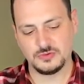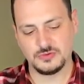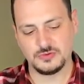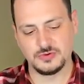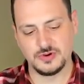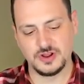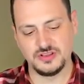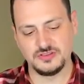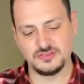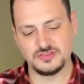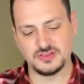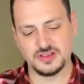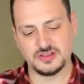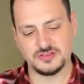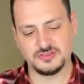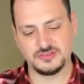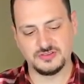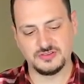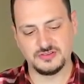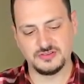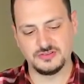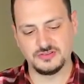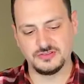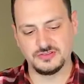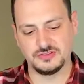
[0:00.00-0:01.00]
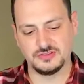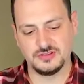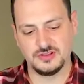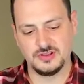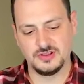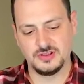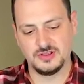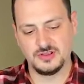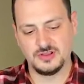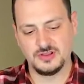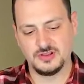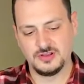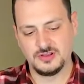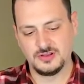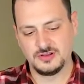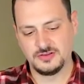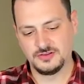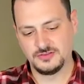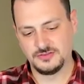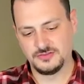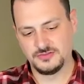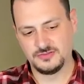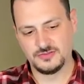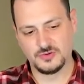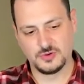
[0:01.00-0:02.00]
recesses
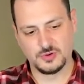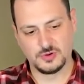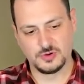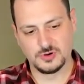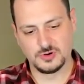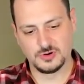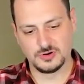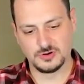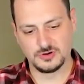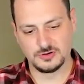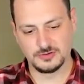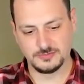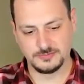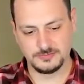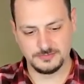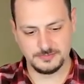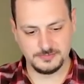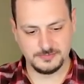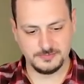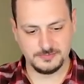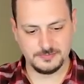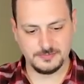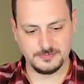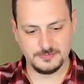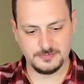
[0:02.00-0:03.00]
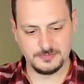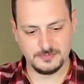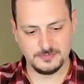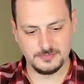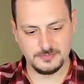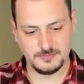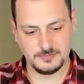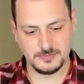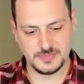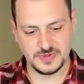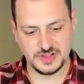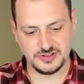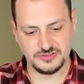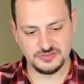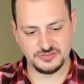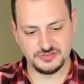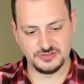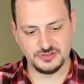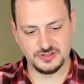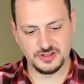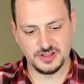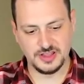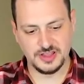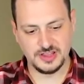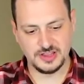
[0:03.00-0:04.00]
for my
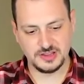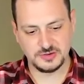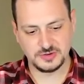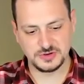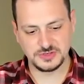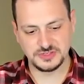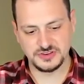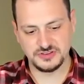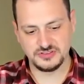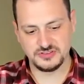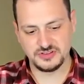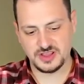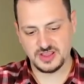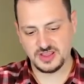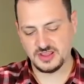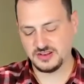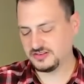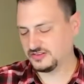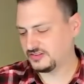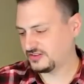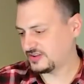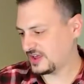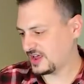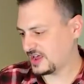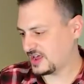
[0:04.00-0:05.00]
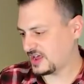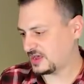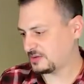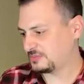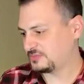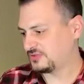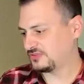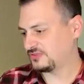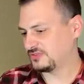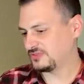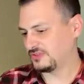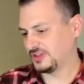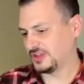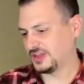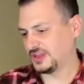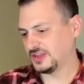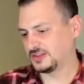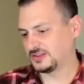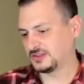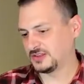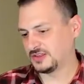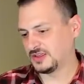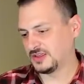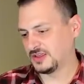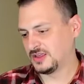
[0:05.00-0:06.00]
sling, which is a tab
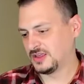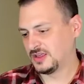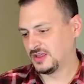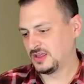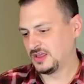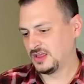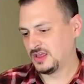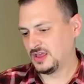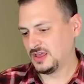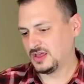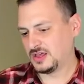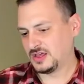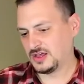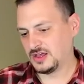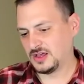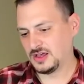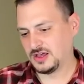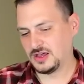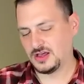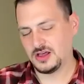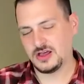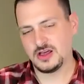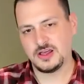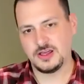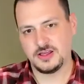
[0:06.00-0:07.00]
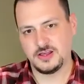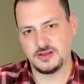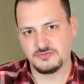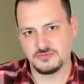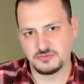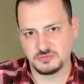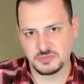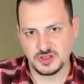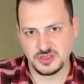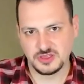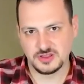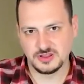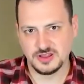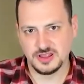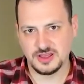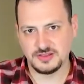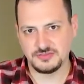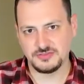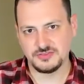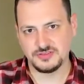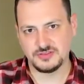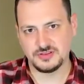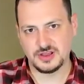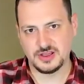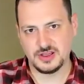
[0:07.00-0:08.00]
sling. I have them on the
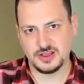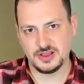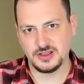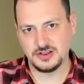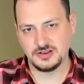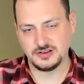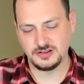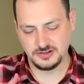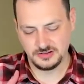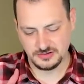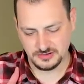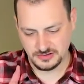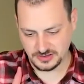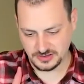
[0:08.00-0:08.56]
left side,